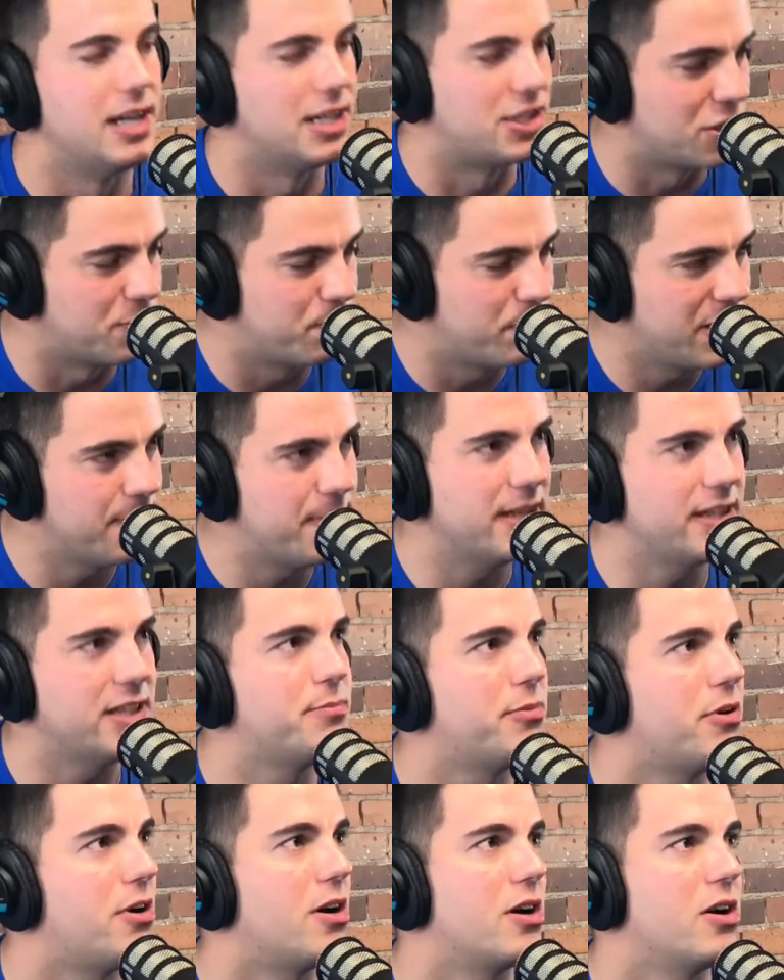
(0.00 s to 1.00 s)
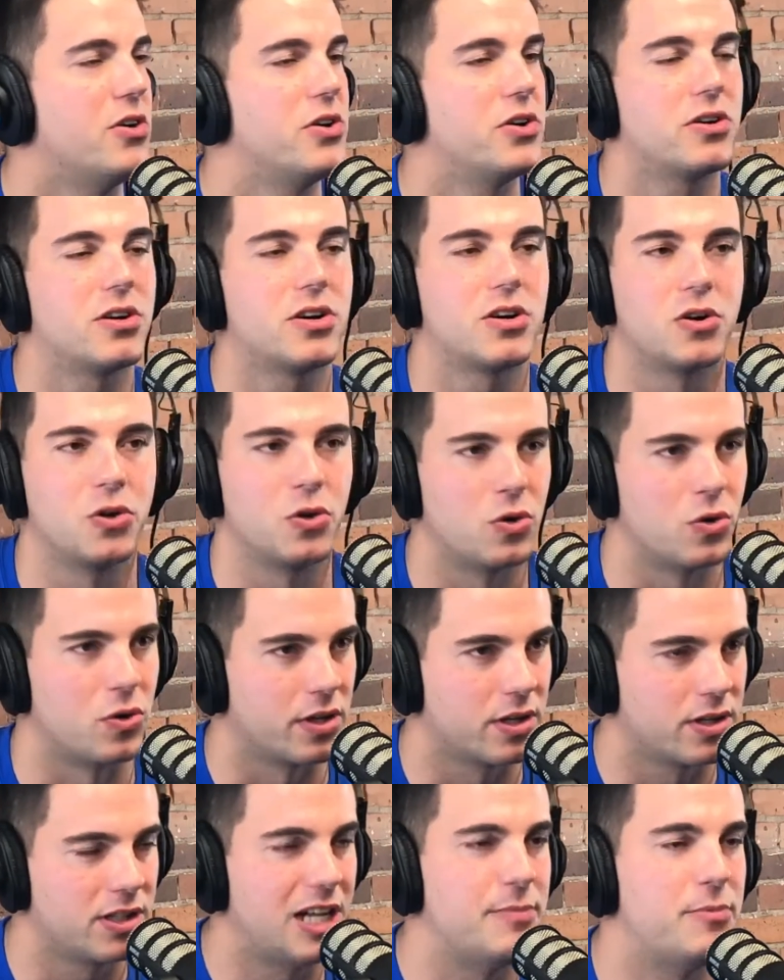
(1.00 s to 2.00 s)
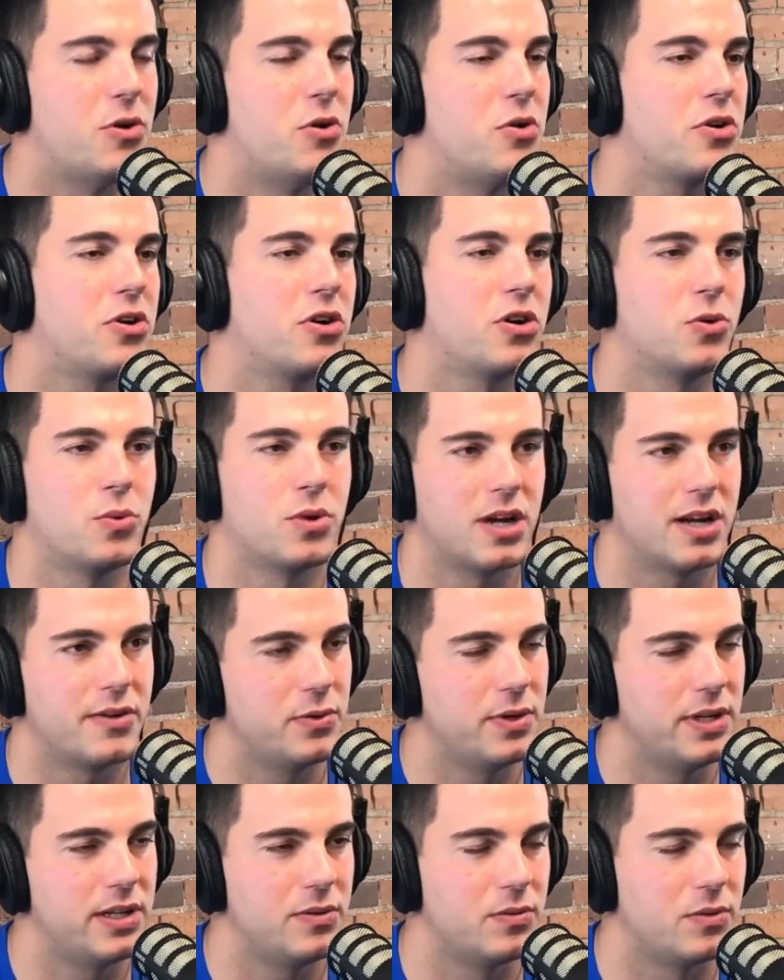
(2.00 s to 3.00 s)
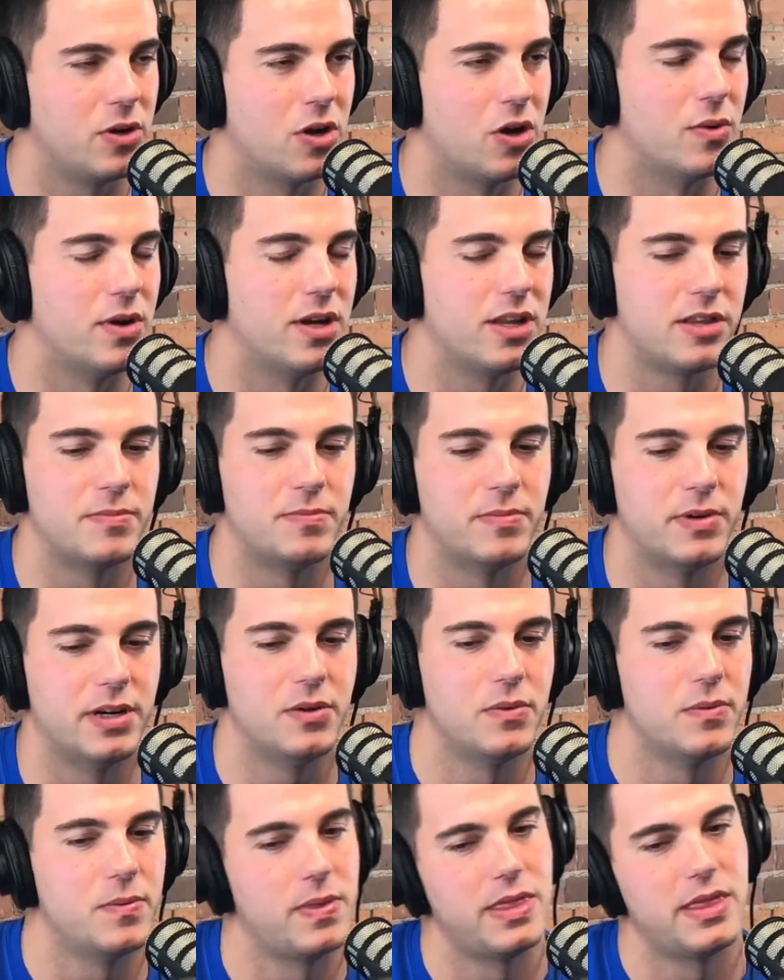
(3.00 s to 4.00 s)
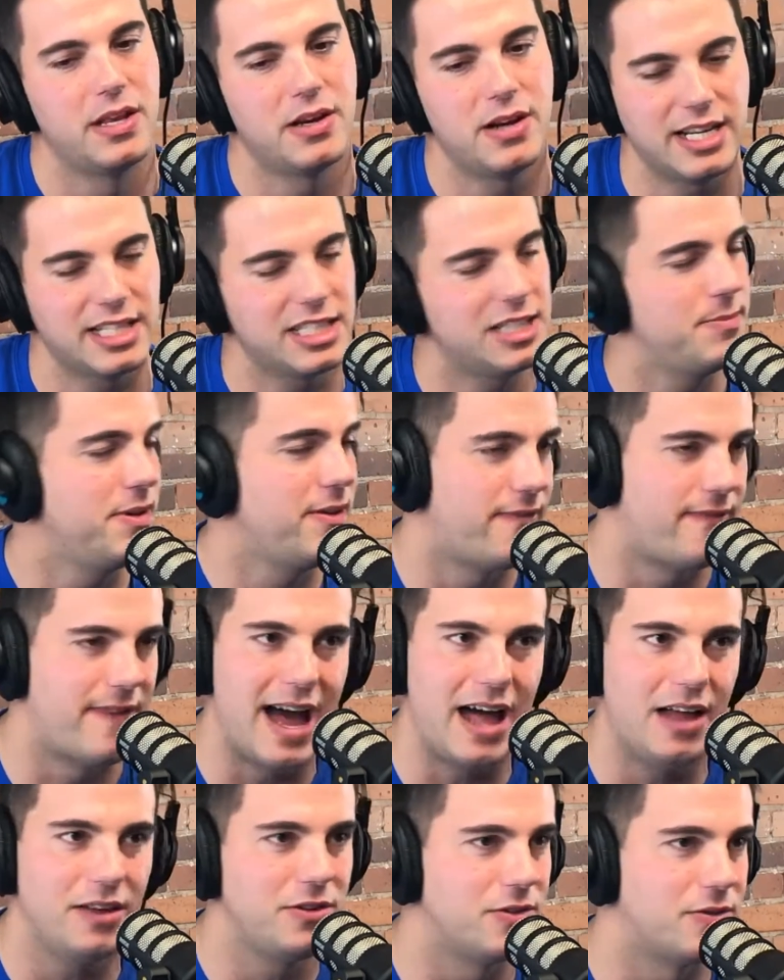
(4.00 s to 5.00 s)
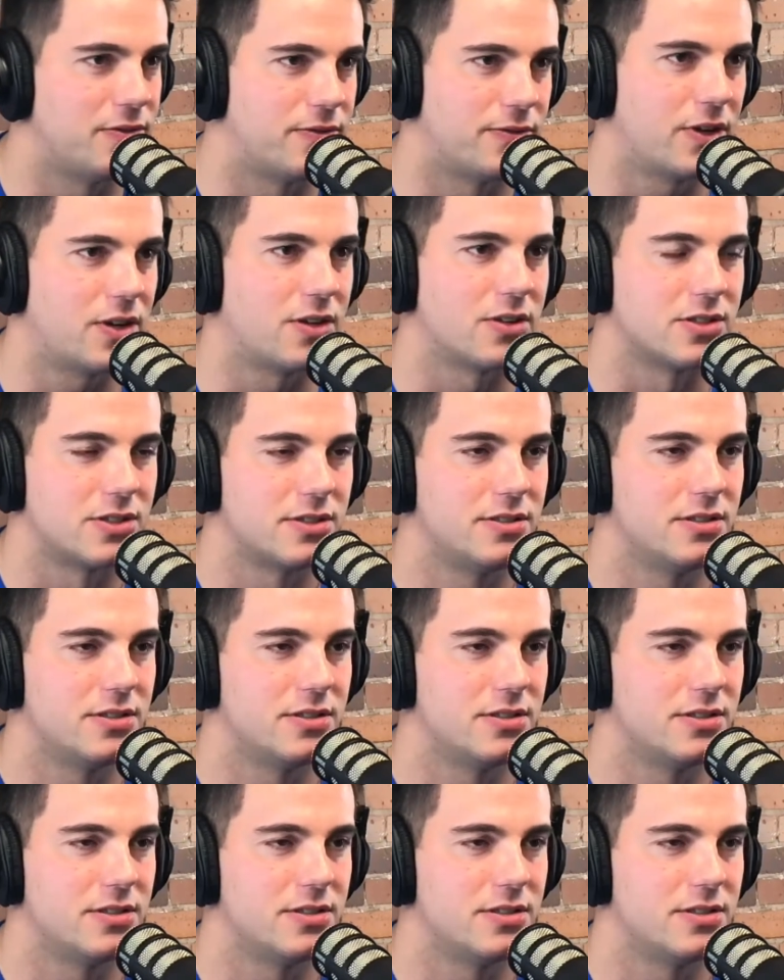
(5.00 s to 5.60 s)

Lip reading: It should be about the bar owner or the club owner or whatever we go with, but there has to be value first.